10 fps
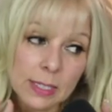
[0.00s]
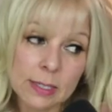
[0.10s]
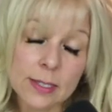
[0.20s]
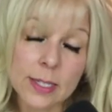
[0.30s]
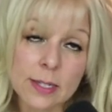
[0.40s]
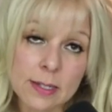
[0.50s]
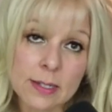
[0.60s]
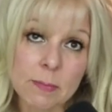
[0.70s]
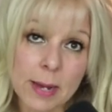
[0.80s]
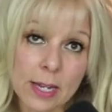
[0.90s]
it's going to
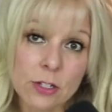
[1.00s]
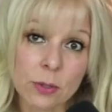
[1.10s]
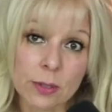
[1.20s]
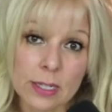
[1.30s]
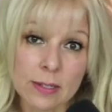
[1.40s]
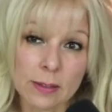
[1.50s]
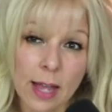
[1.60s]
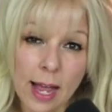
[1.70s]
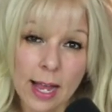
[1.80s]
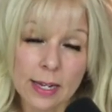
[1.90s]
dismantle these
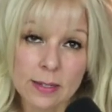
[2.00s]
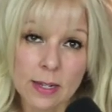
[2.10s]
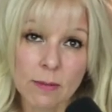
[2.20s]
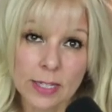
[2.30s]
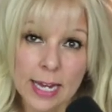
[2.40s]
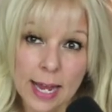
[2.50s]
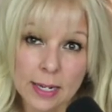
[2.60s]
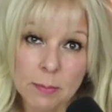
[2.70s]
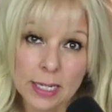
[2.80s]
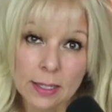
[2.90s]
lies of the
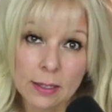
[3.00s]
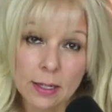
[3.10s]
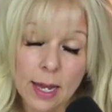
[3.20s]
enemy